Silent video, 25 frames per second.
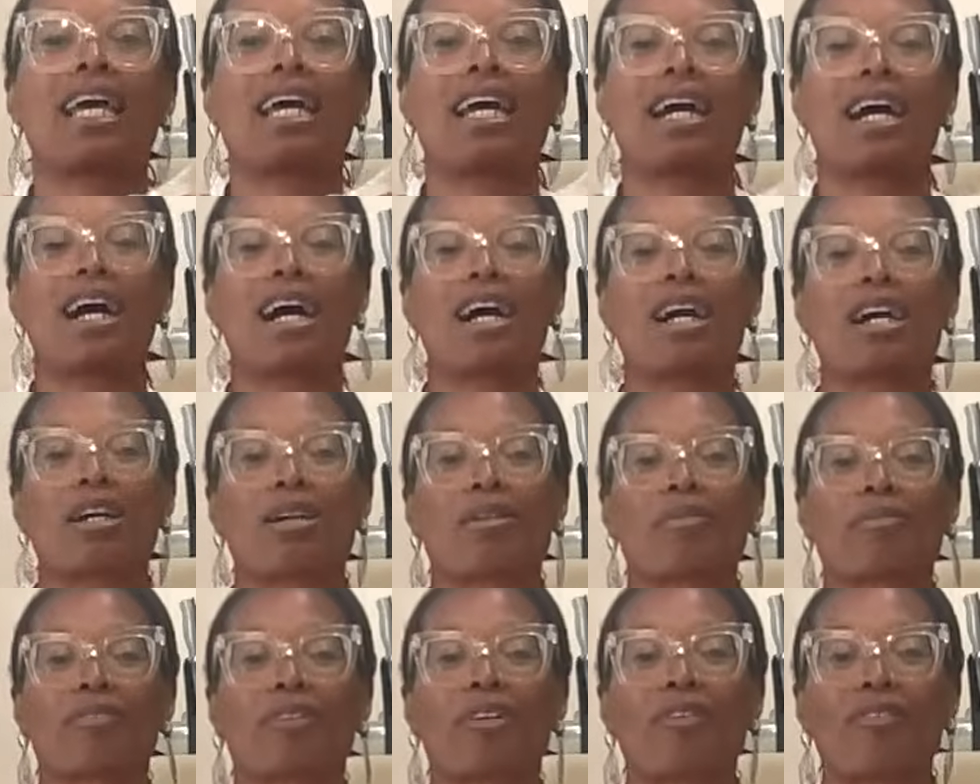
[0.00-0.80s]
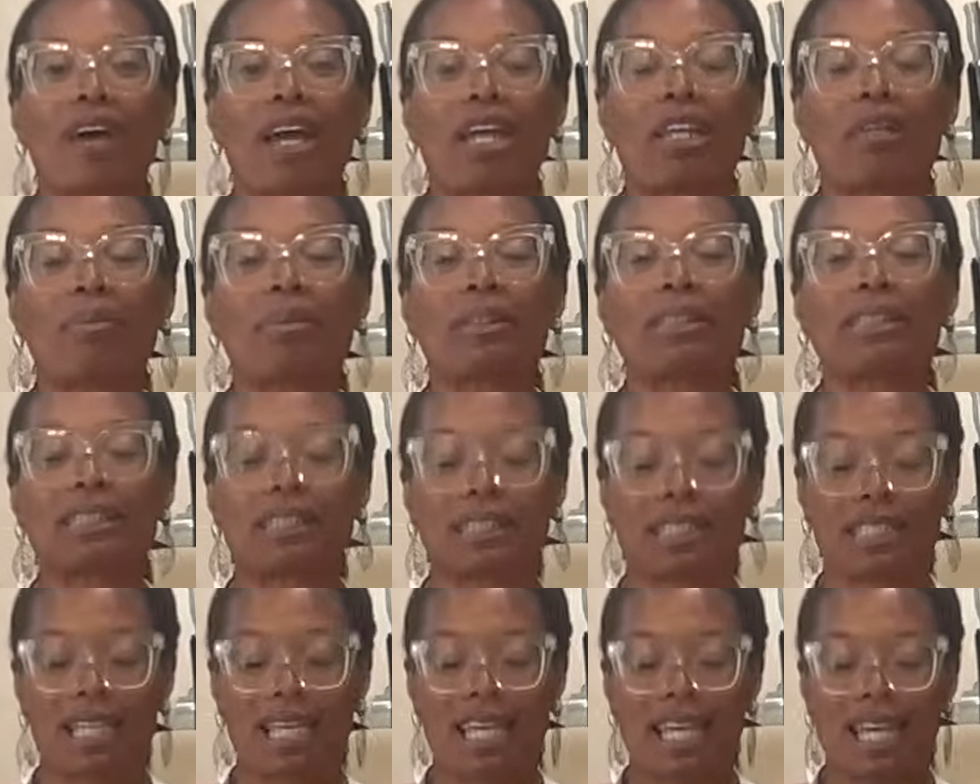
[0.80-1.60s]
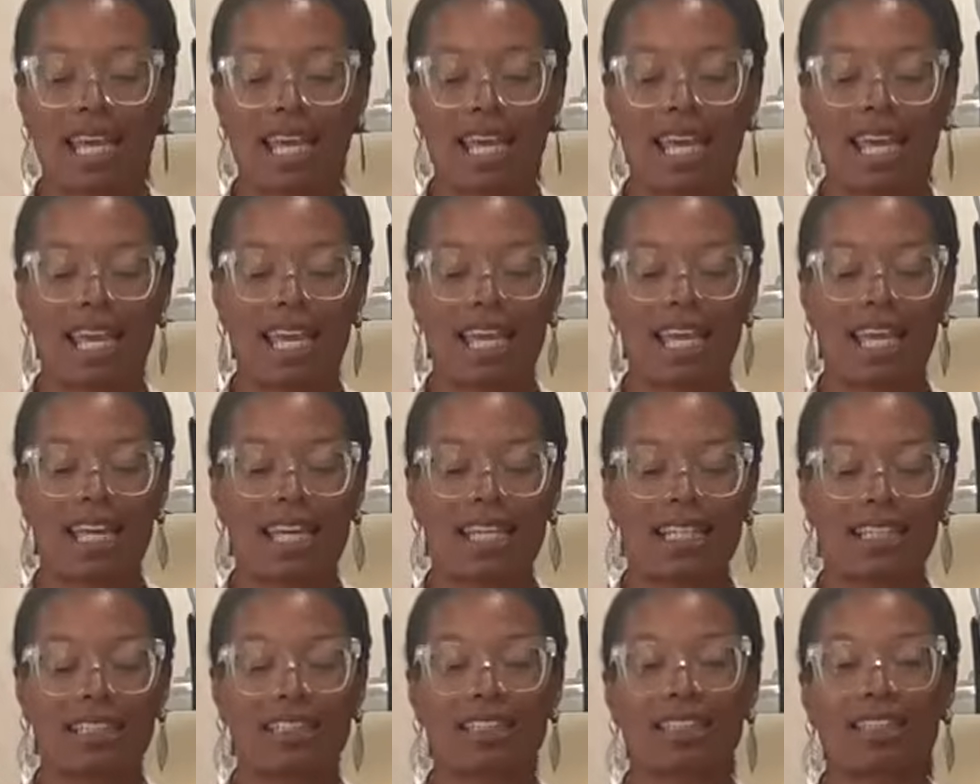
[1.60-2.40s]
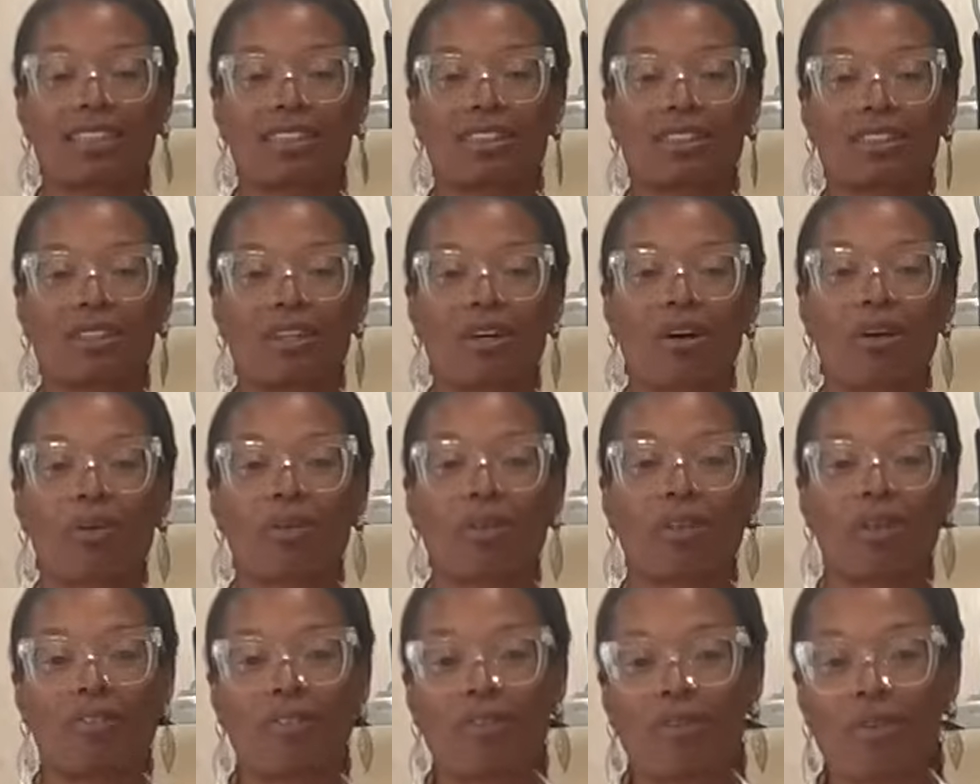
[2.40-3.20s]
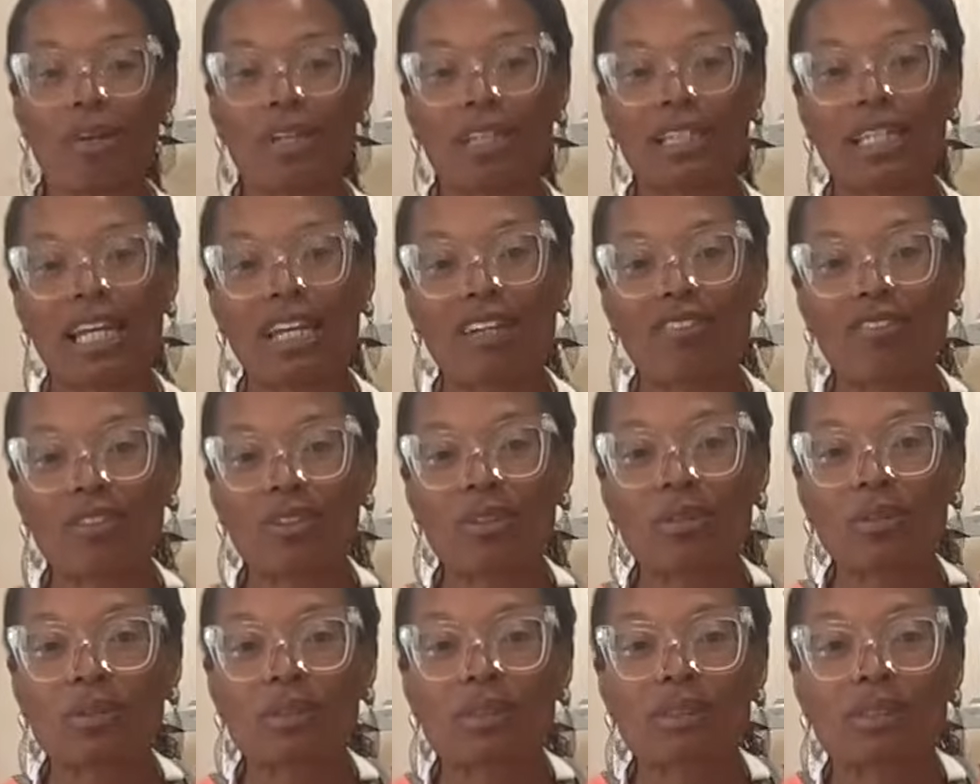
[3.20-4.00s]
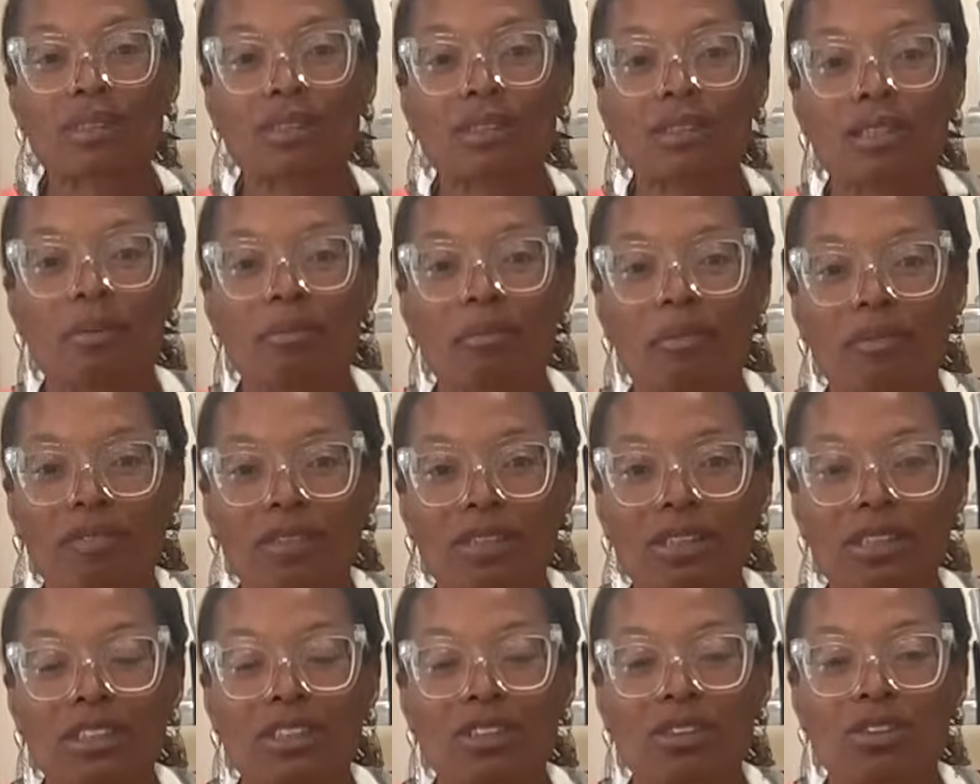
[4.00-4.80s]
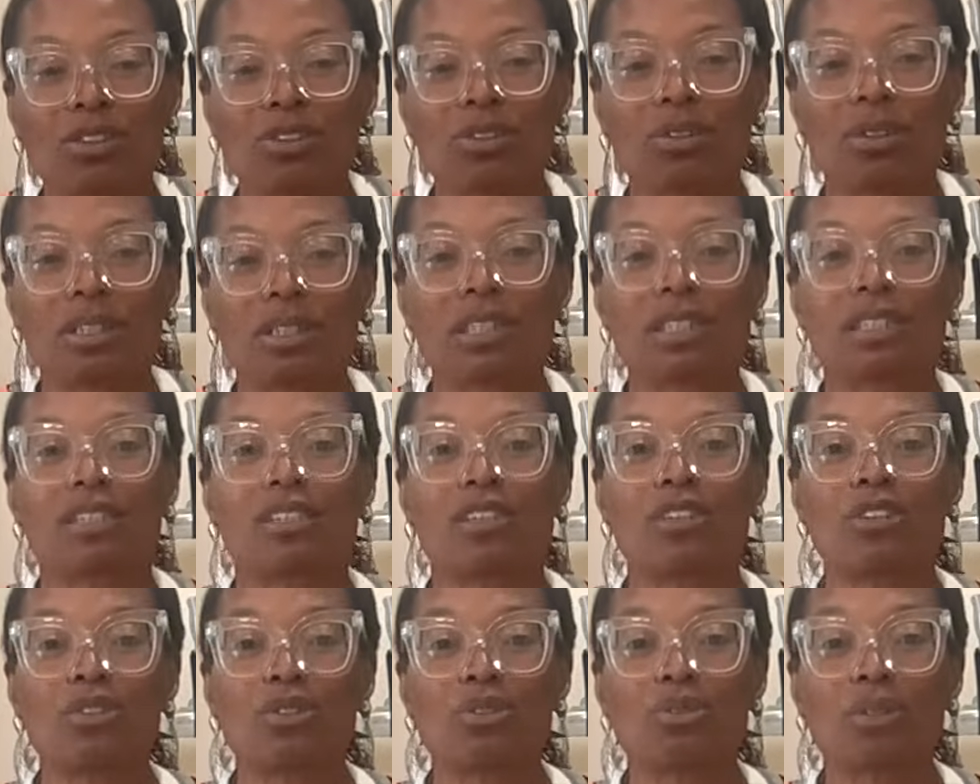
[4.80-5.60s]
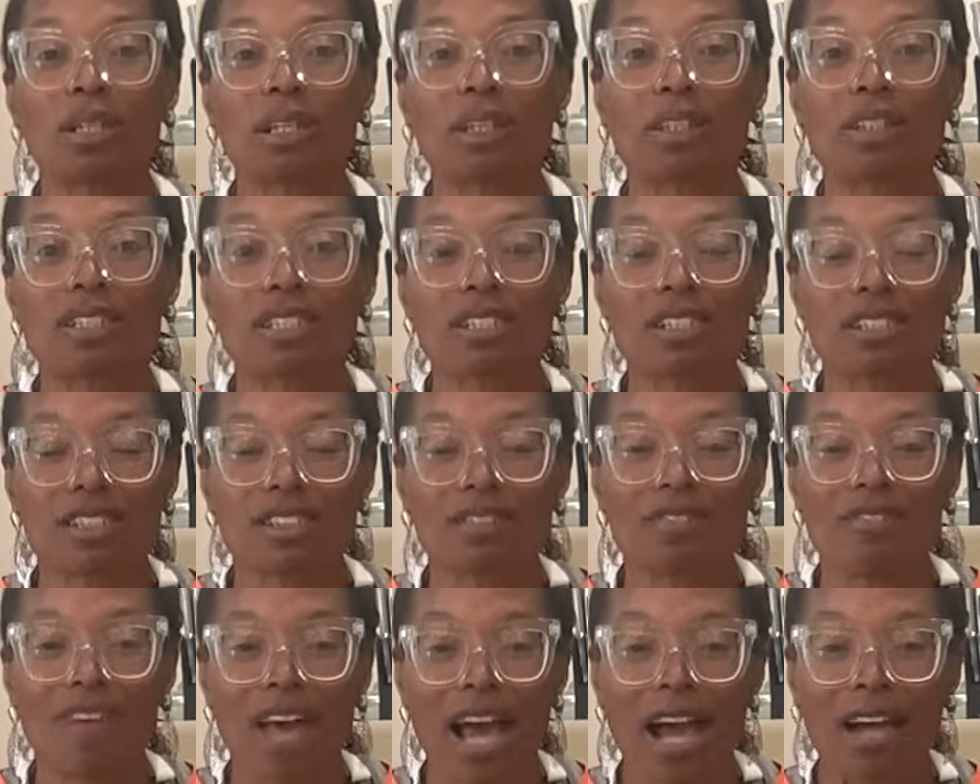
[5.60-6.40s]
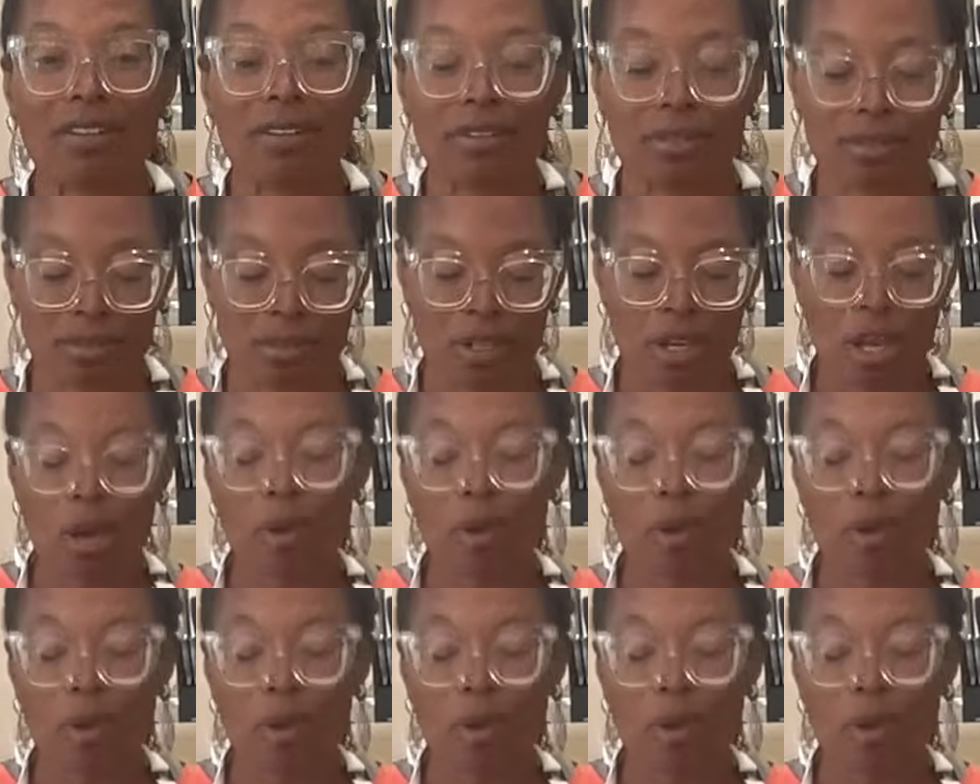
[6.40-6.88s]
the vitamins. And so therefore it kind of loses some of its nutritious value.